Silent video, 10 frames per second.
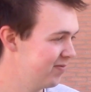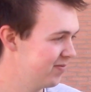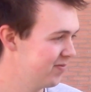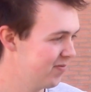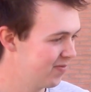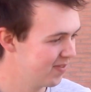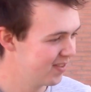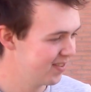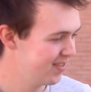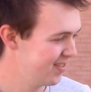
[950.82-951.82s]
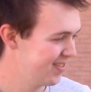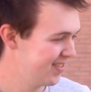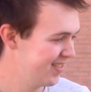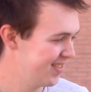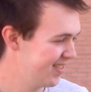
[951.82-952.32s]

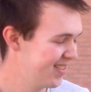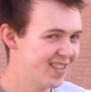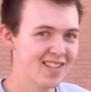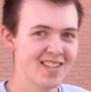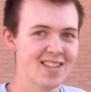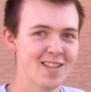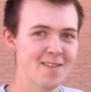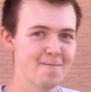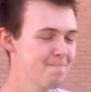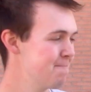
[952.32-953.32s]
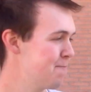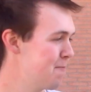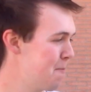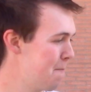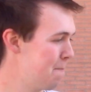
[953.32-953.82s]

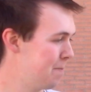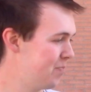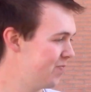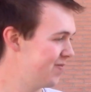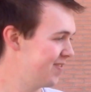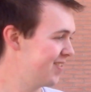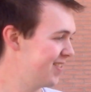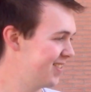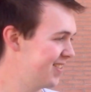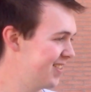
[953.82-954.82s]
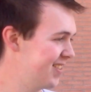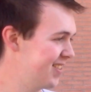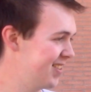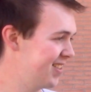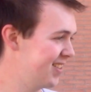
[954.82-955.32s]

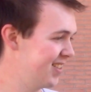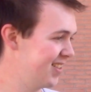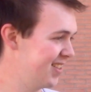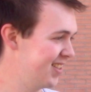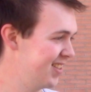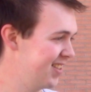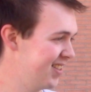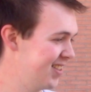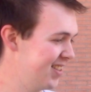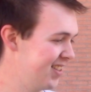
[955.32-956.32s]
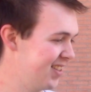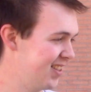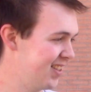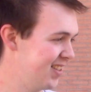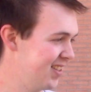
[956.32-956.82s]

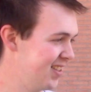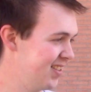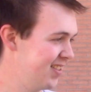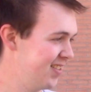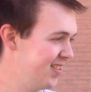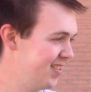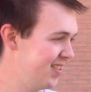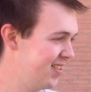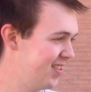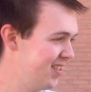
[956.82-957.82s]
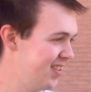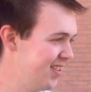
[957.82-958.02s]
The person shown says nothing.